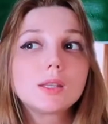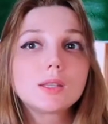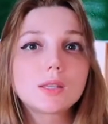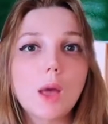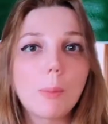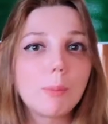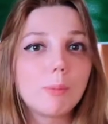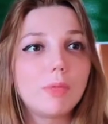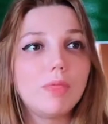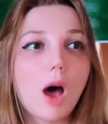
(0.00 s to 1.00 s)
some
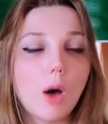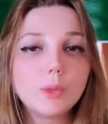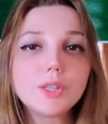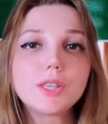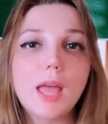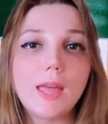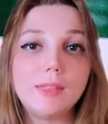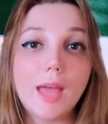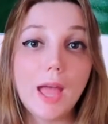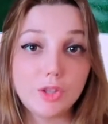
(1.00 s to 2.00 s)
nouns
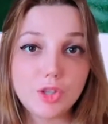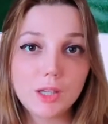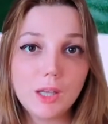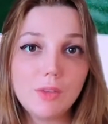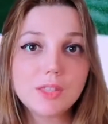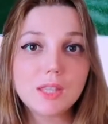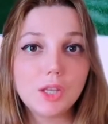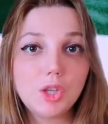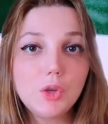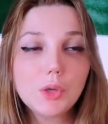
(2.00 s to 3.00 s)
and adjectives
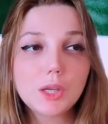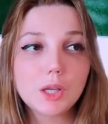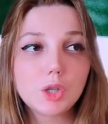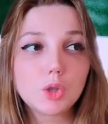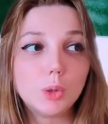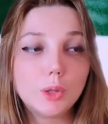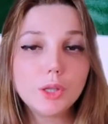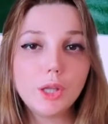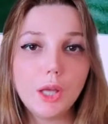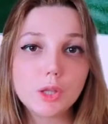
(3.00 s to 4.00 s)
that you can
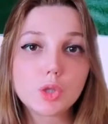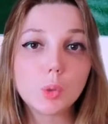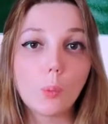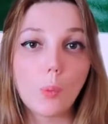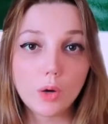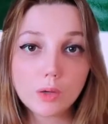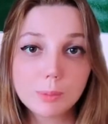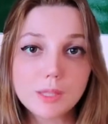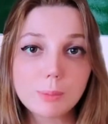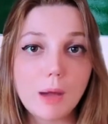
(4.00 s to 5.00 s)
turn into verbs